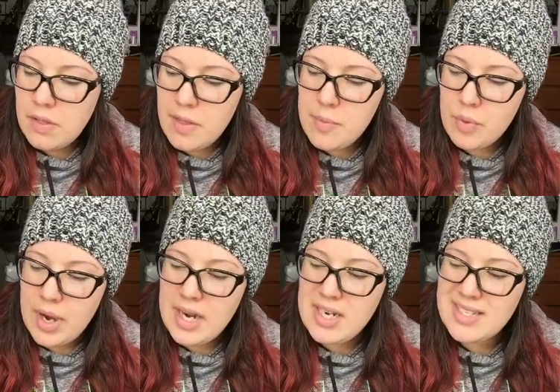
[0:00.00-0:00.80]
The
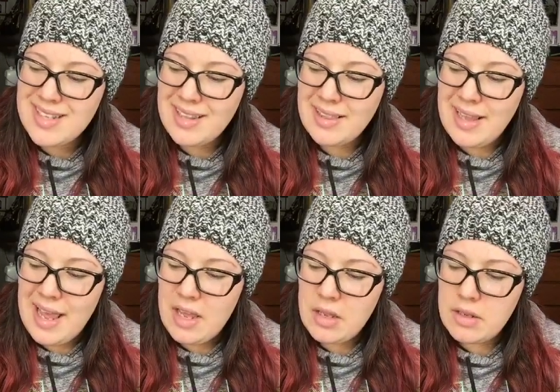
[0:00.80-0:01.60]
brand is
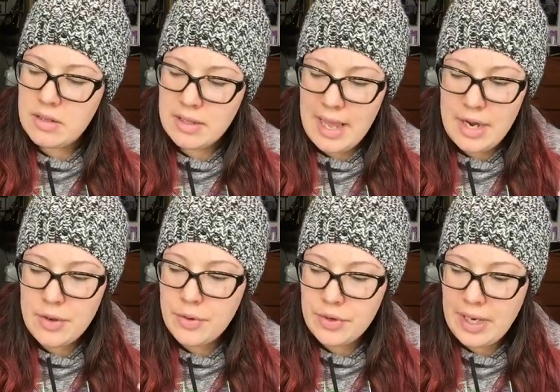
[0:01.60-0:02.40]

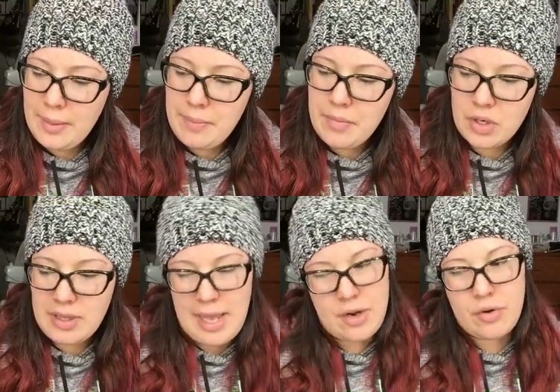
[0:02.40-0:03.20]
Lanocreme or
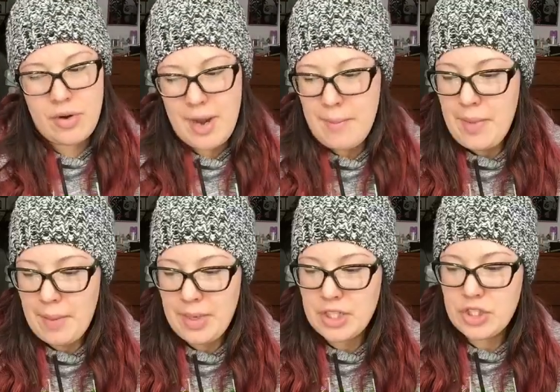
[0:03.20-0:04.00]
Lanocreme.
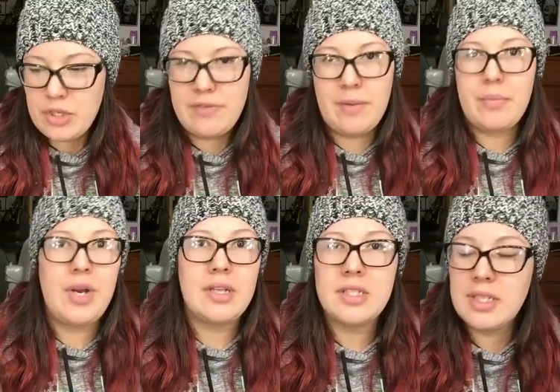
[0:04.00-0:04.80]
I'm not sure if I'm
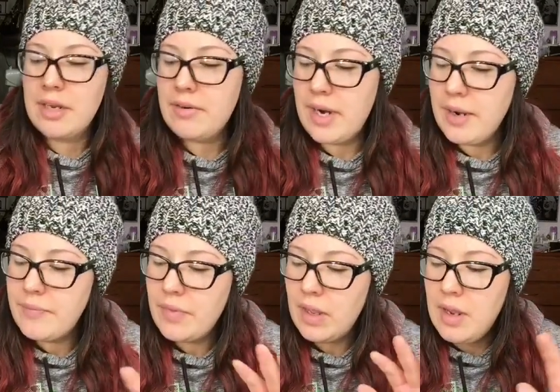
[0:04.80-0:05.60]
pronouncing that right.
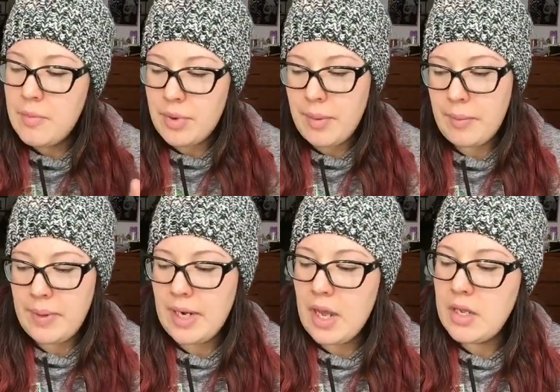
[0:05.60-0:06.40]

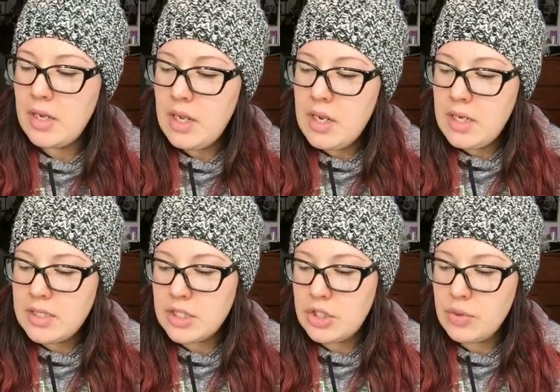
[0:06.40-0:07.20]
Probably not.
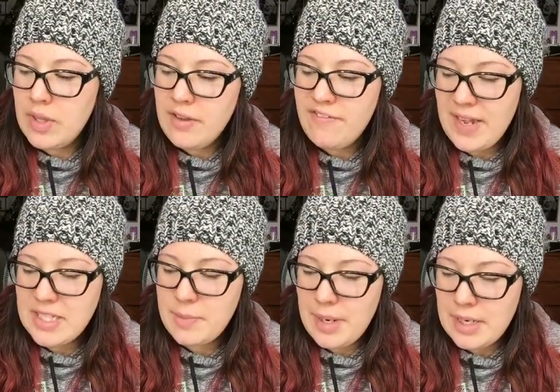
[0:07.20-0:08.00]
It's a soothing
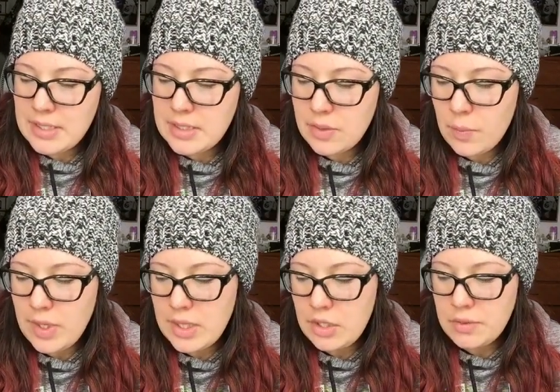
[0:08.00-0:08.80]
face mask
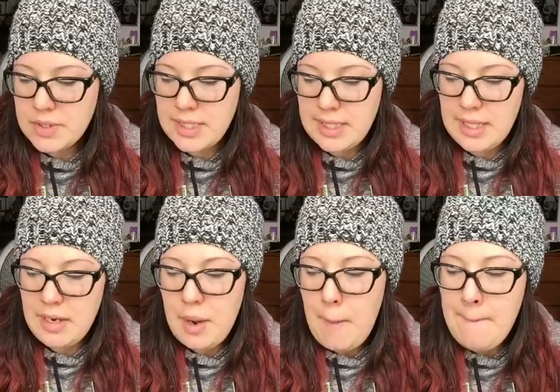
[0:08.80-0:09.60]
with New
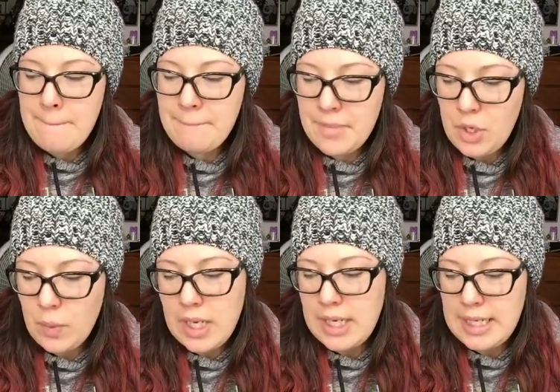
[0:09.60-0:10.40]
Zealand
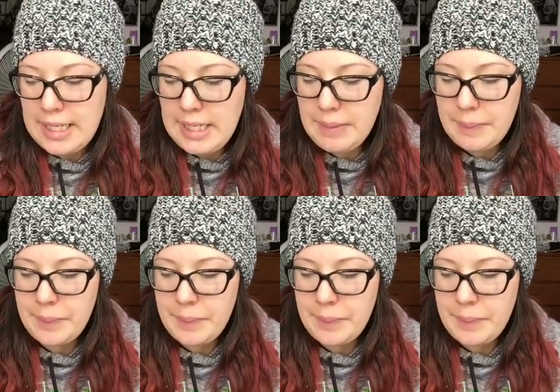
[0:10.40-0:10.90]
Manuka honey.